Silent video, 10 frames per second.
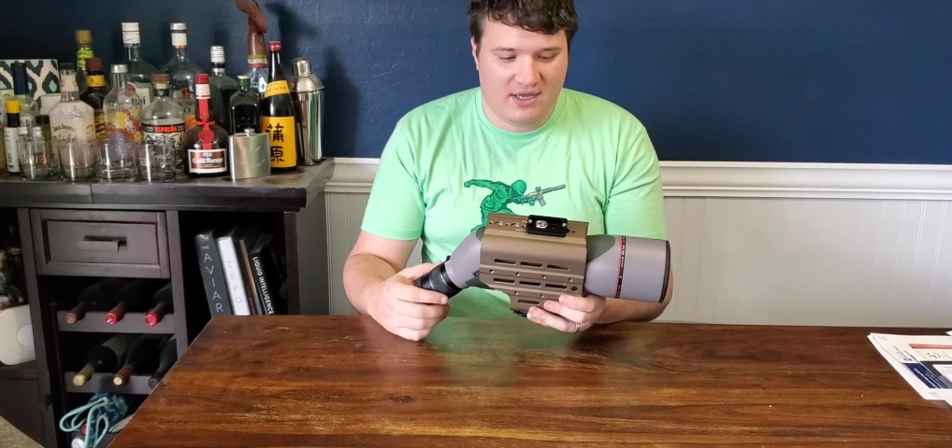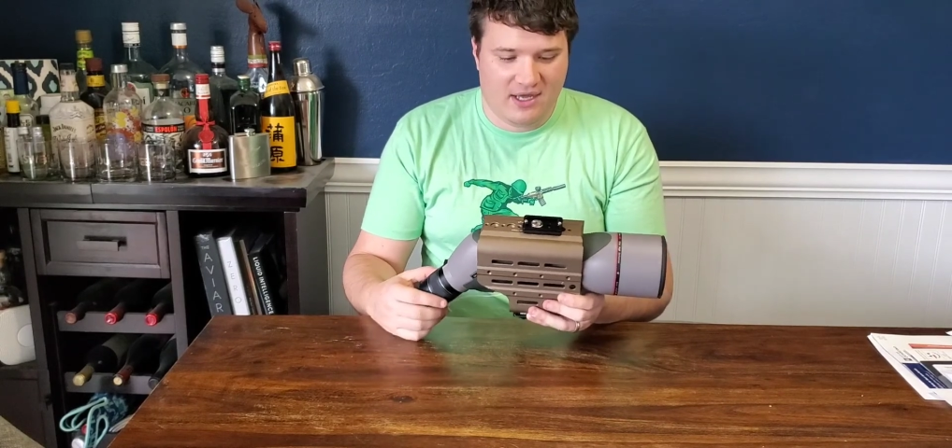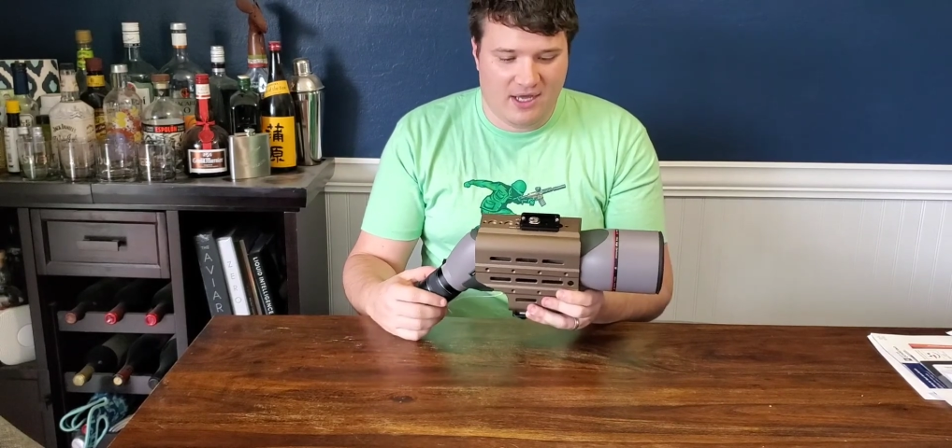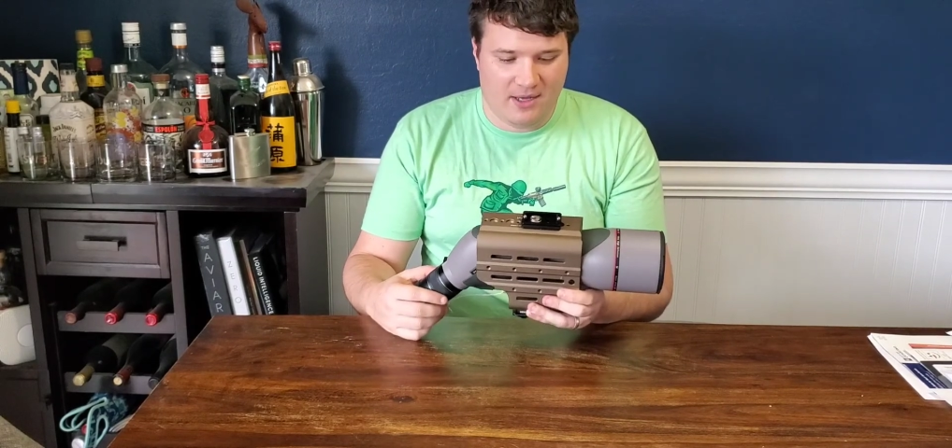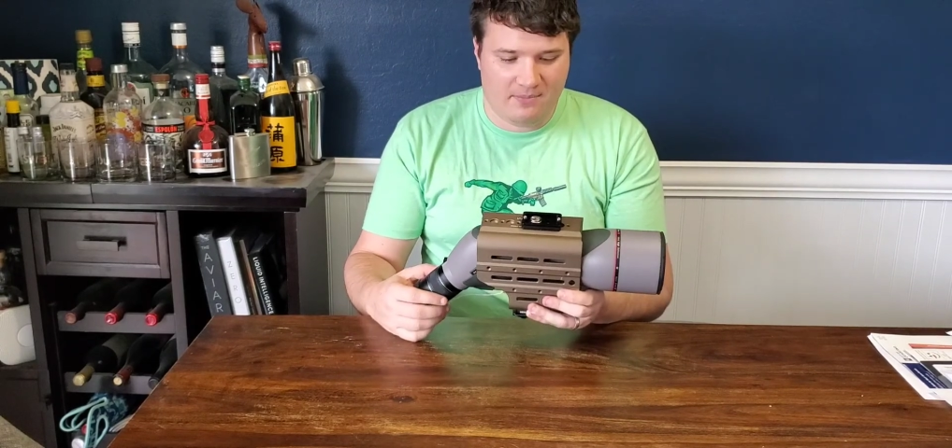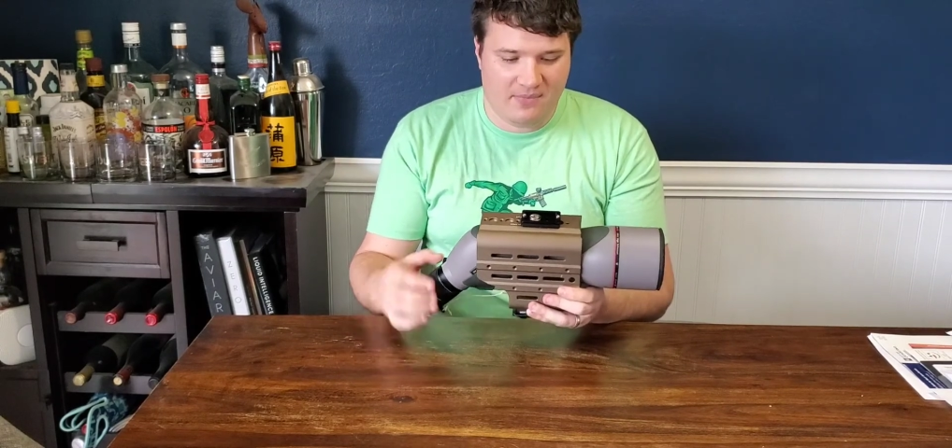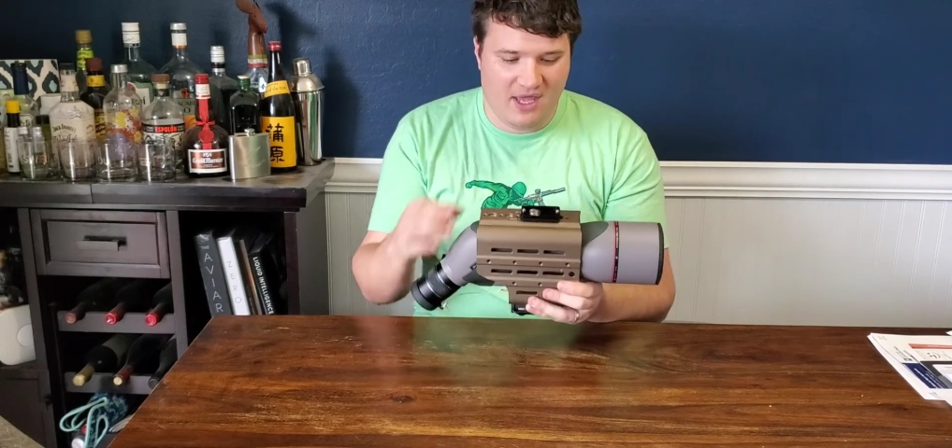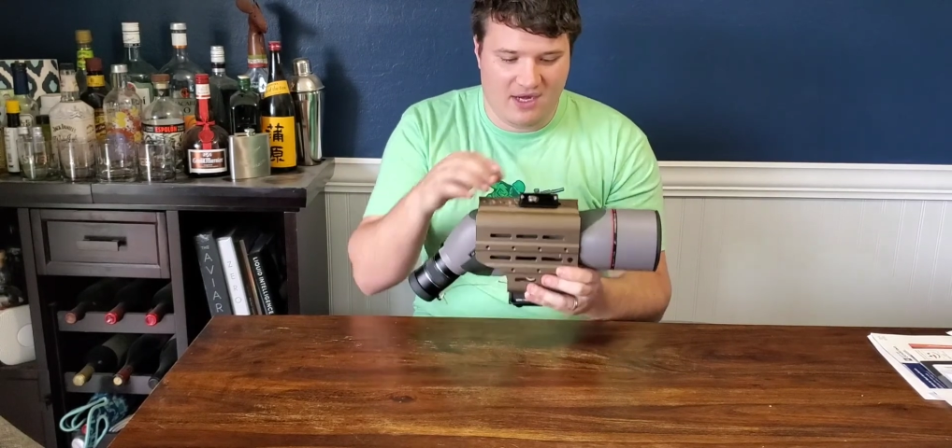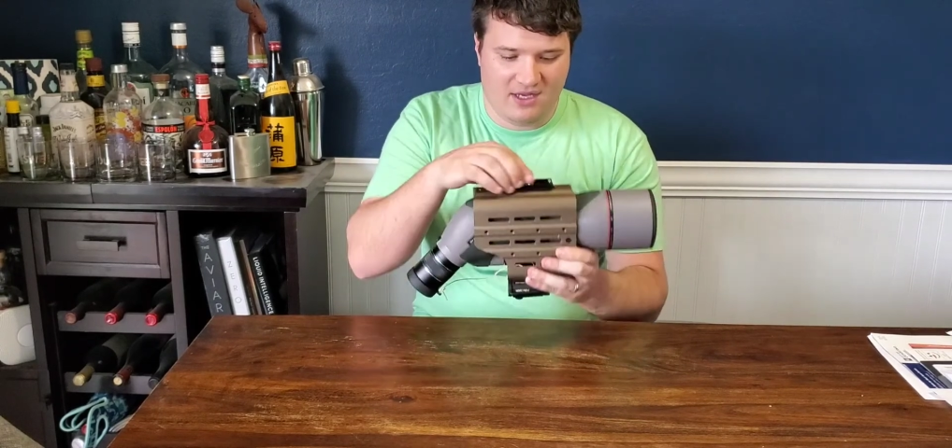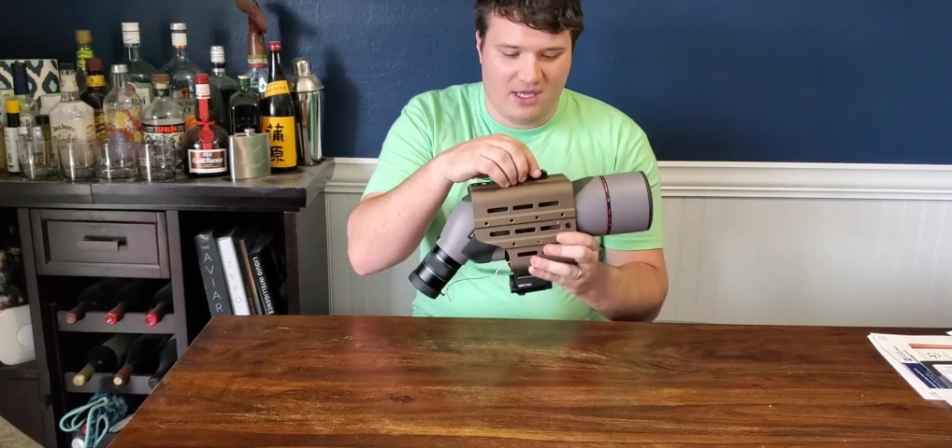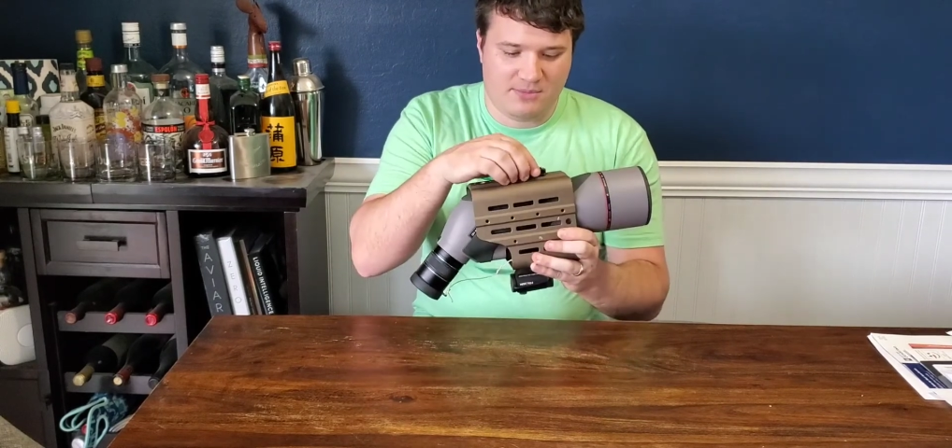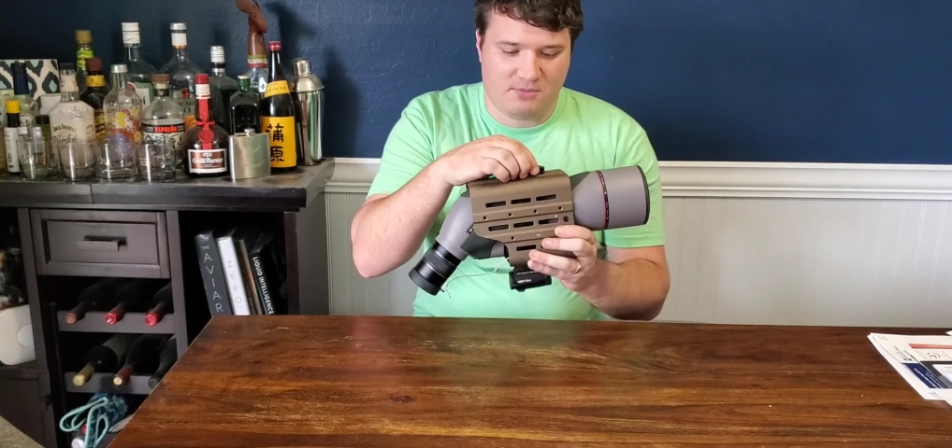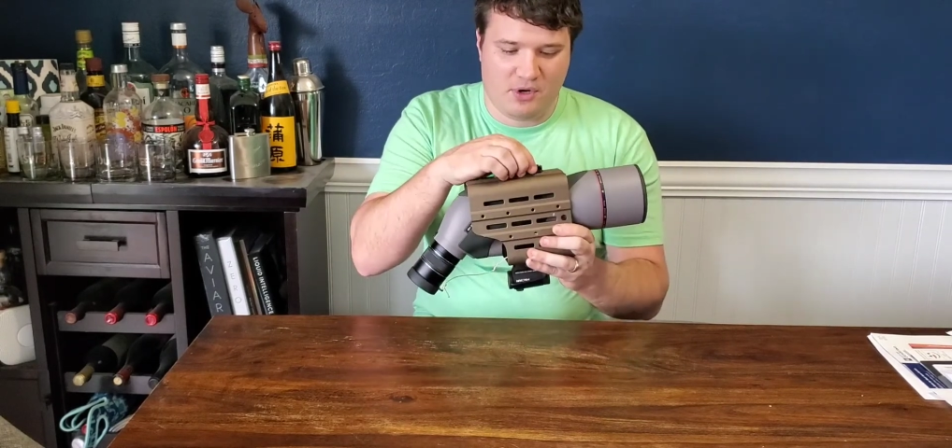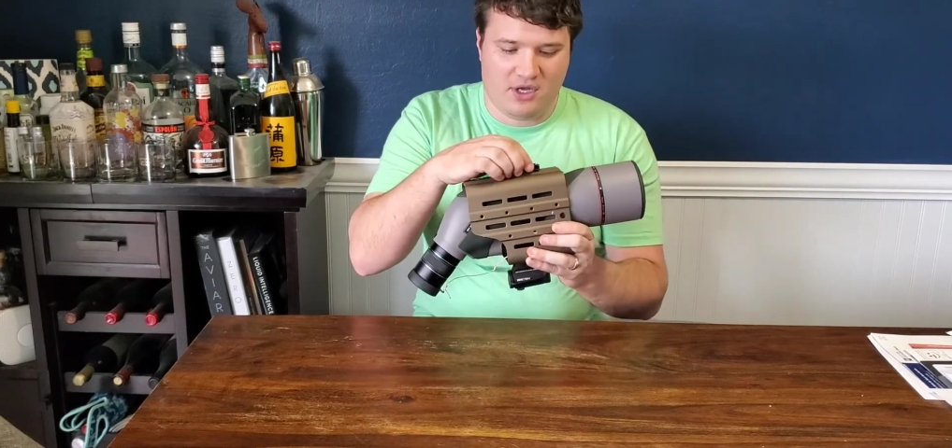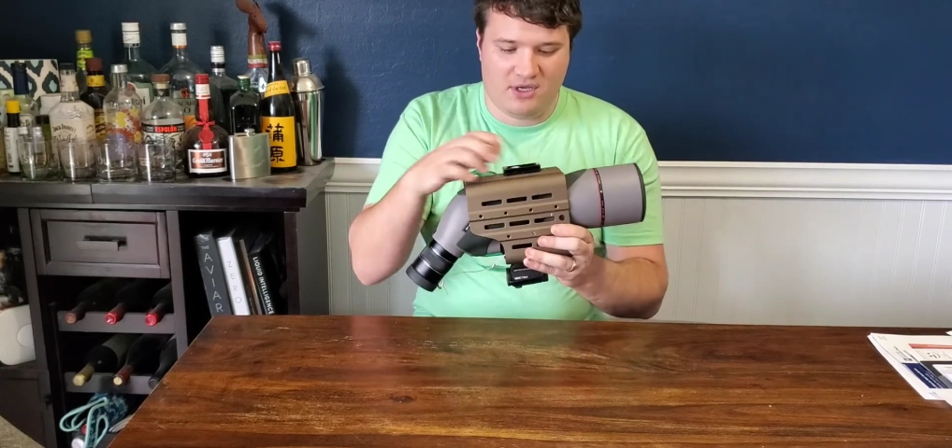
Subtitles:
and it keeps pretty